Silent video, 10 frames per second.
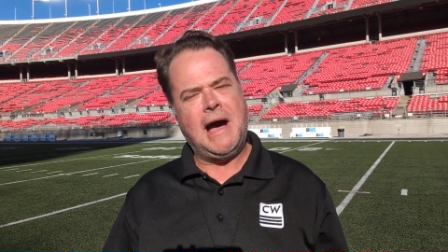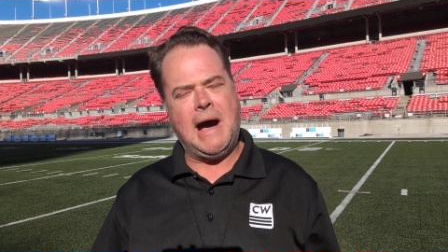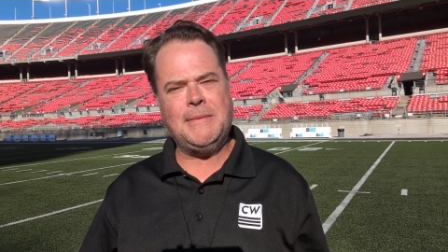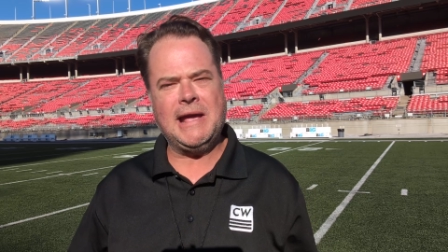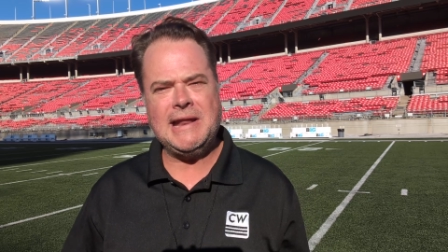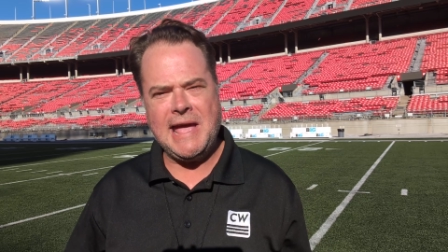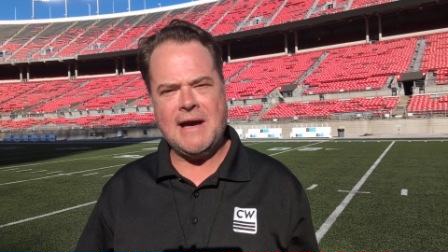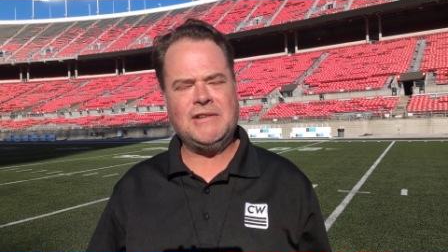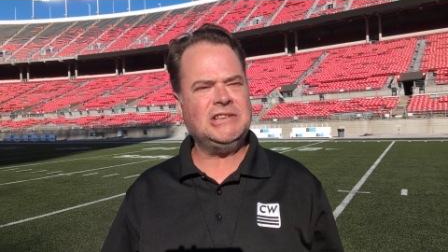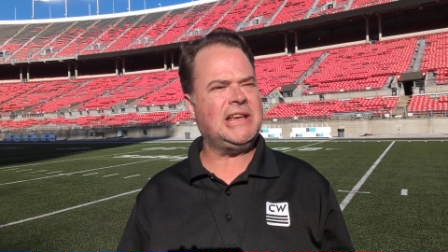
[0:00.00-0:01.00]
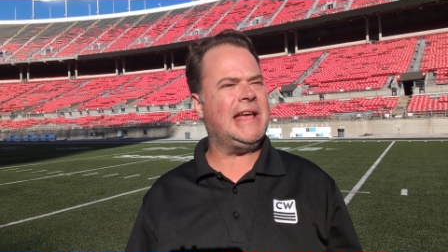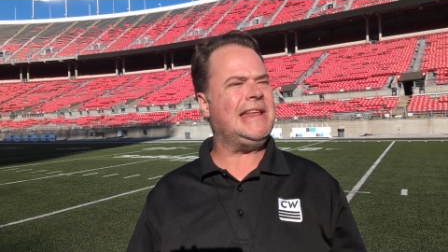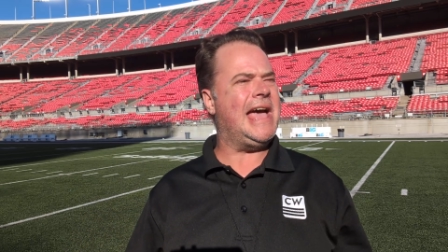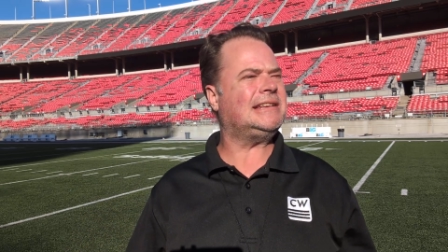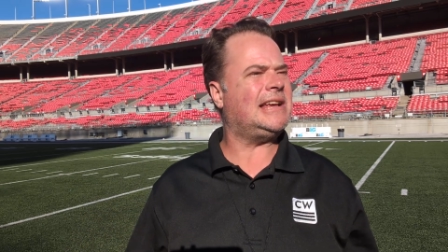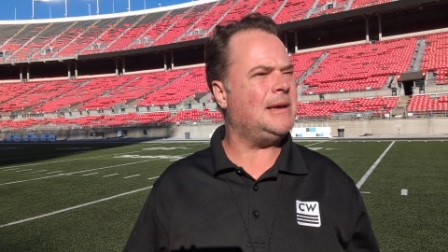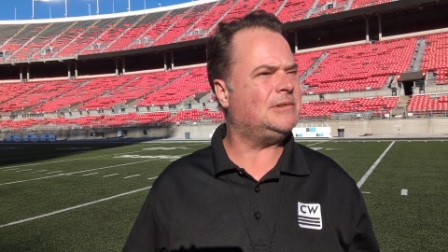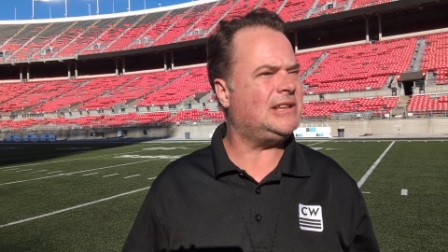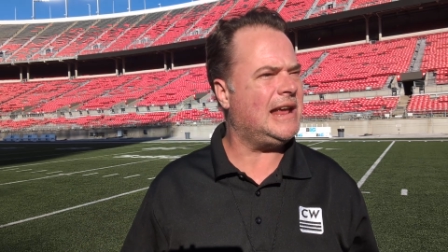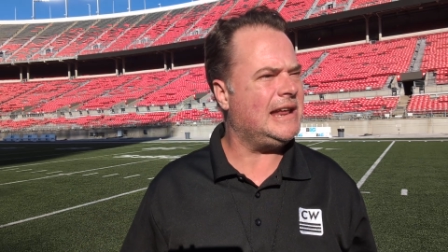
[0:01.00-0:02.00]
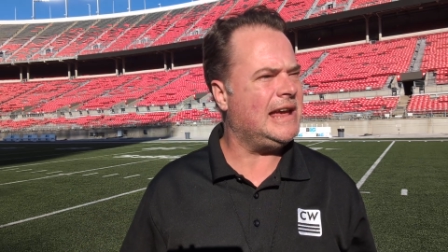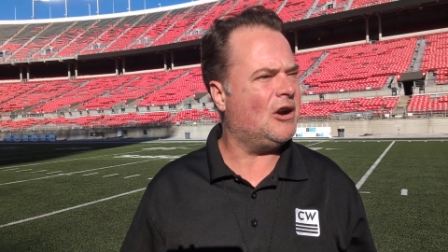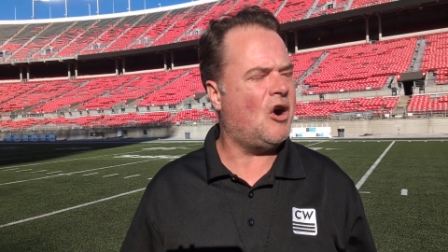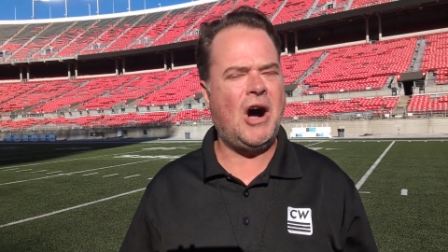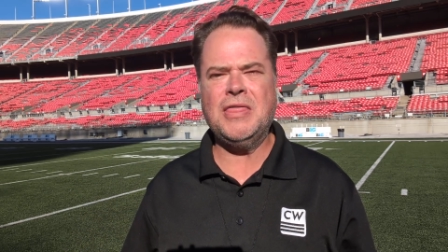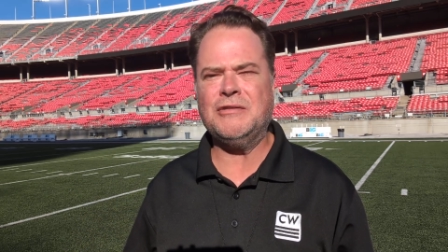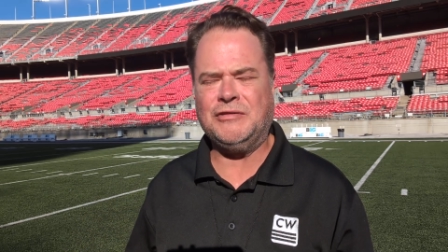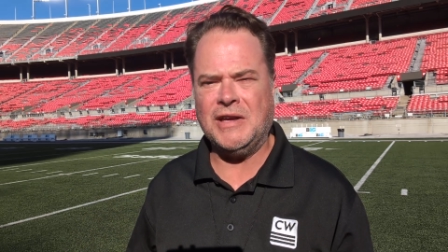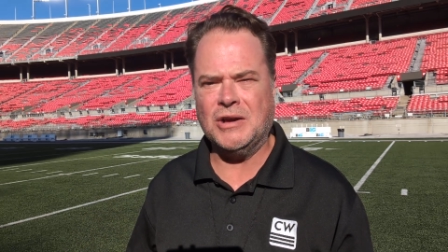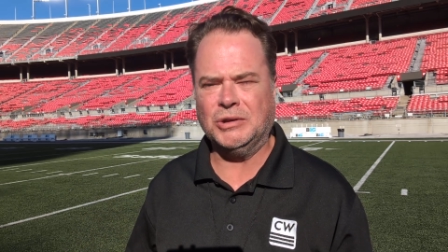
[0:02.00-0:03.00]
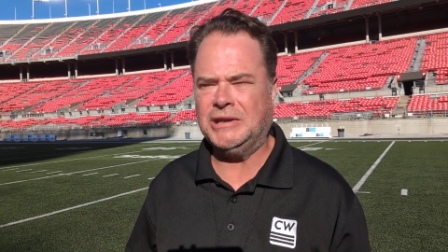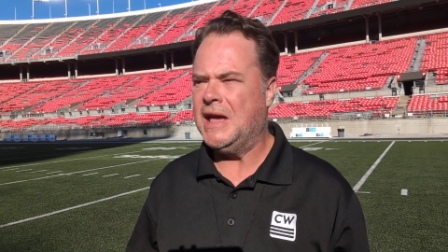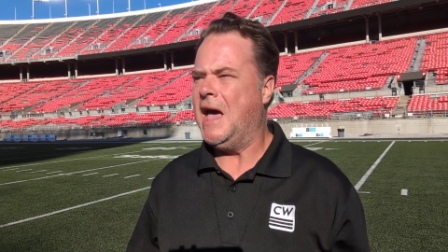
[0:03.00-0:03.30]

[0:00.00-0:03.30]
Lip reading: I'm Andy Evans, and yes, I am standing here on the field